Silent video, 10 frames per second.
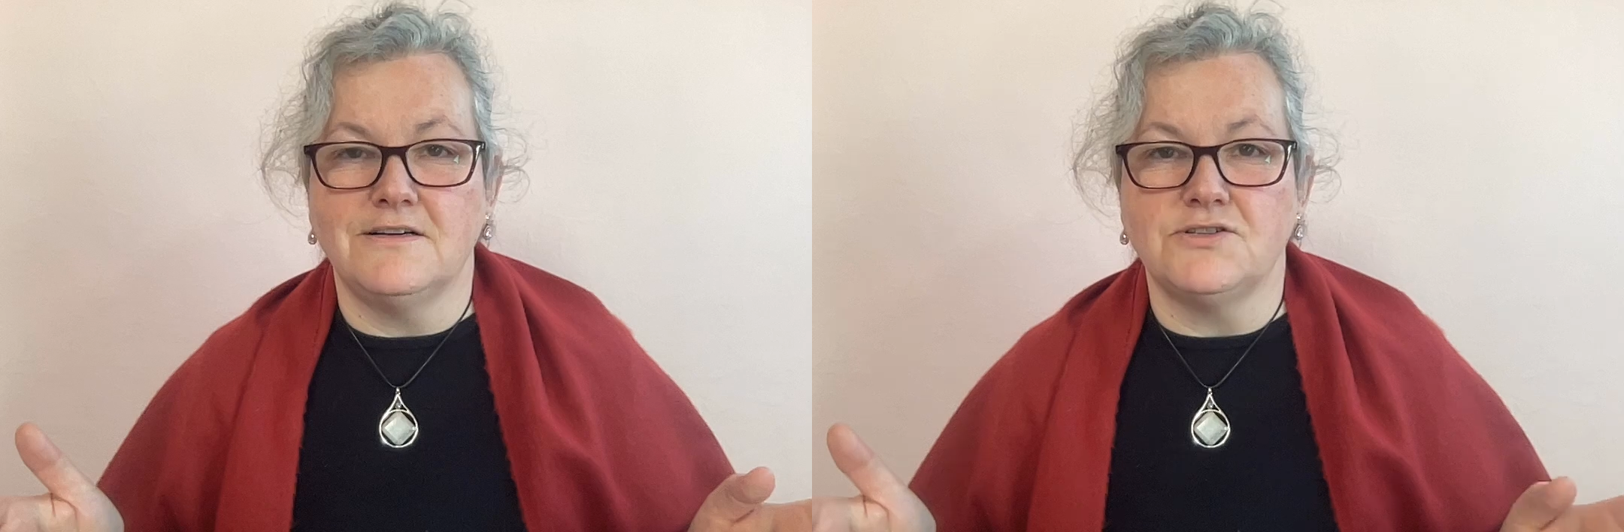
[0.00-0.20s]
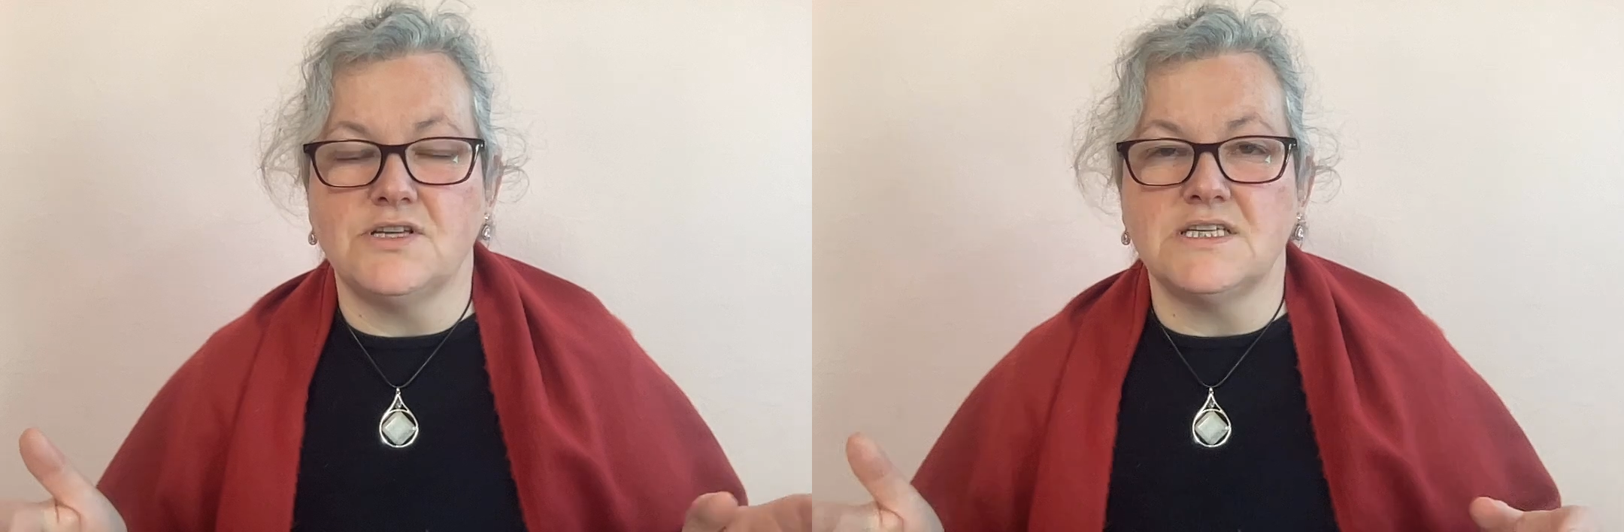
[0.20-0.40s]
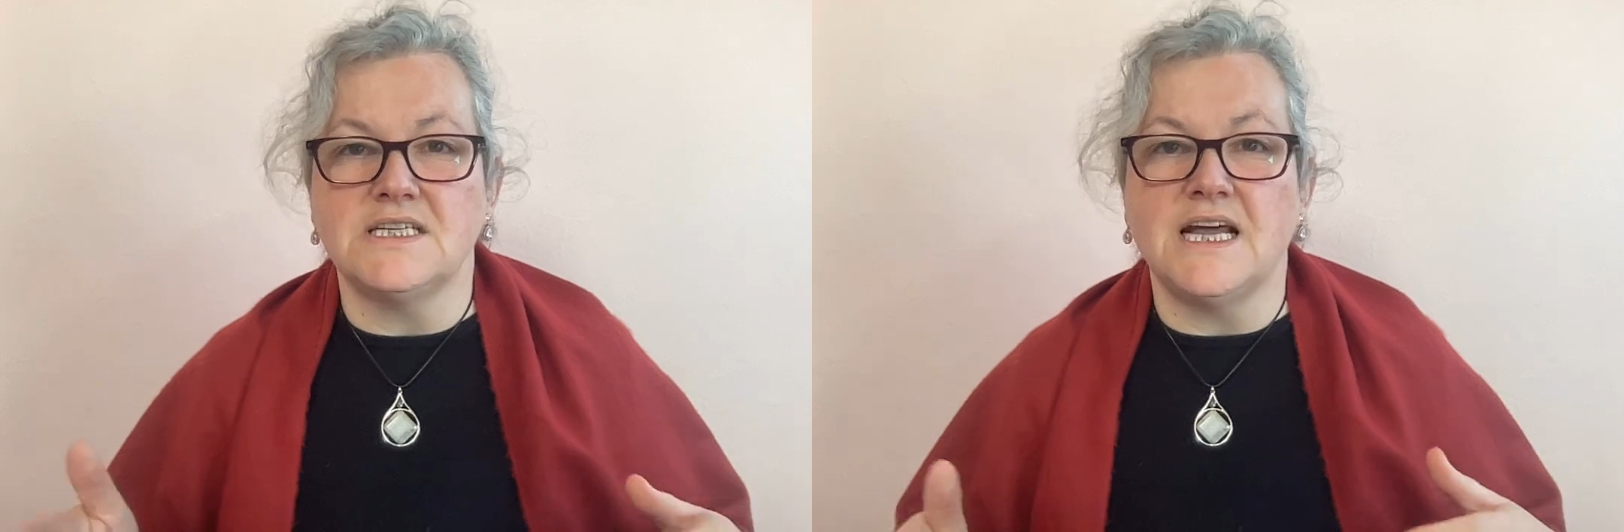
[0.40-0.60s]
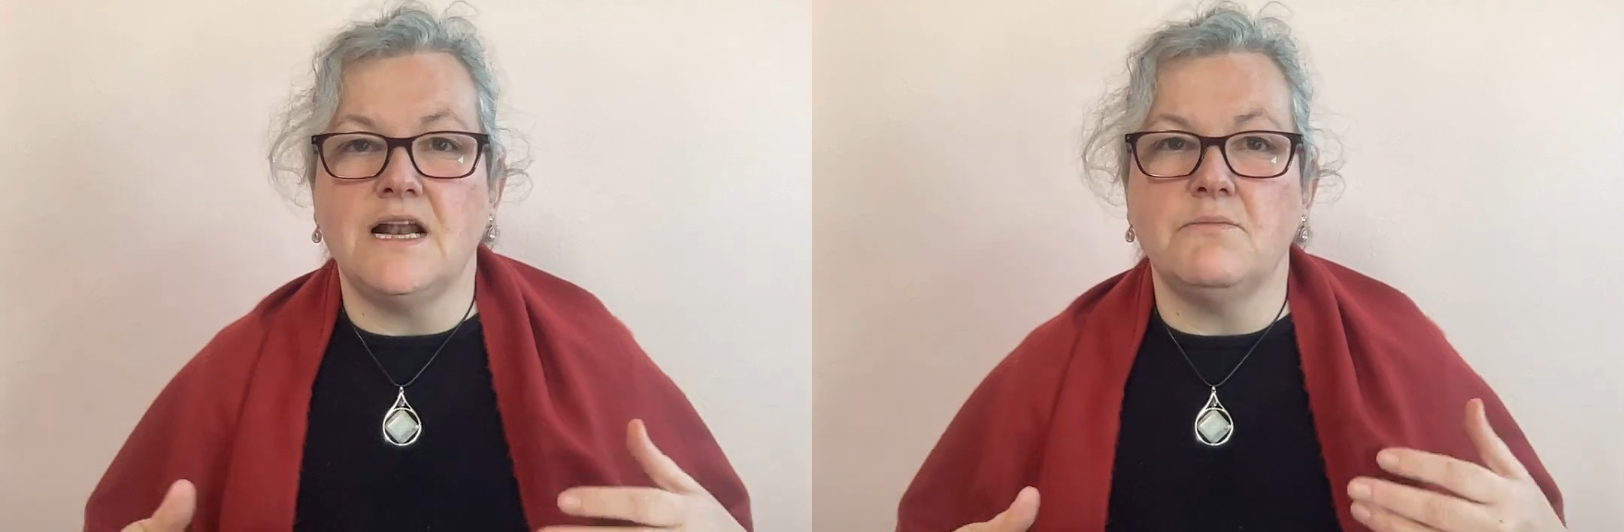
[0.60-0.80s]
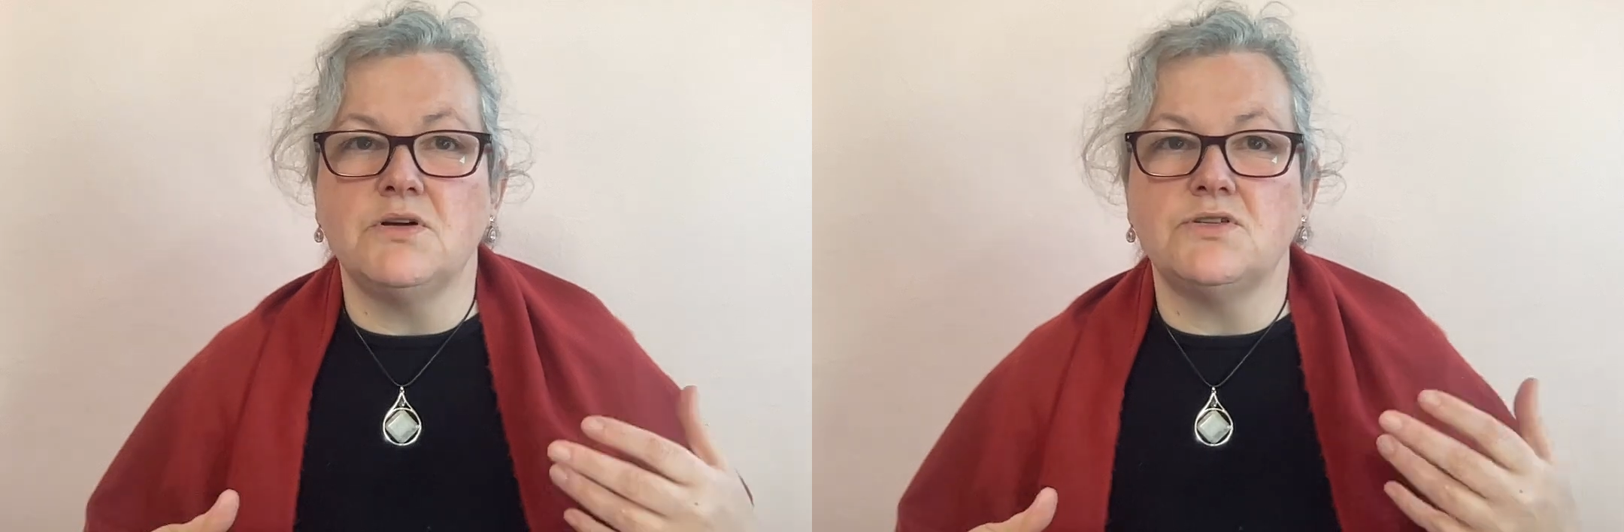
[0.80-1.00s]
So there's an
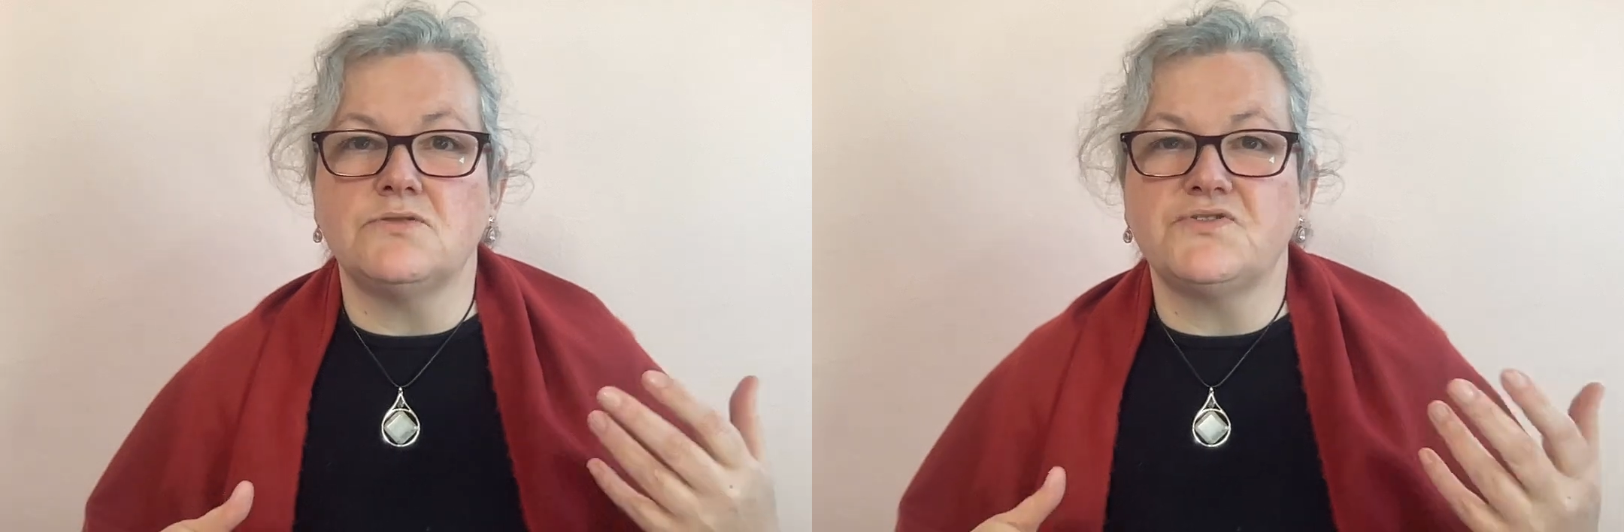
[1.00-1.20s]
element of